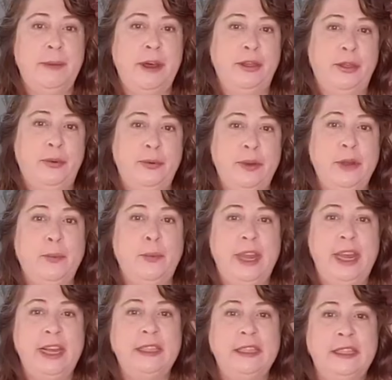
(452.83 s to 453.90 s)
about three
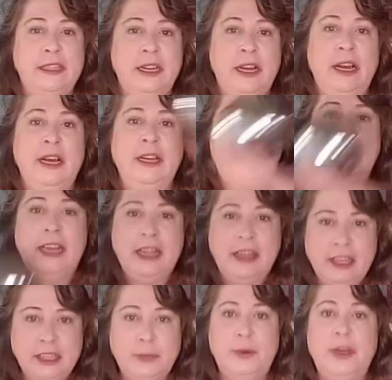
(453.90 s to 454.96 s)
weeks to get
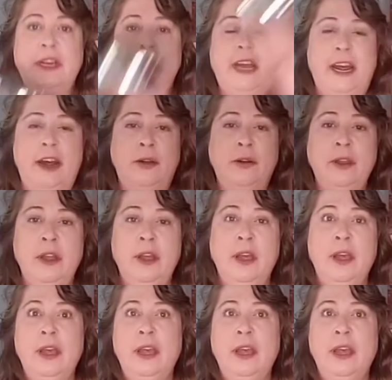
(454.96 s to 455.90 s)
this one down.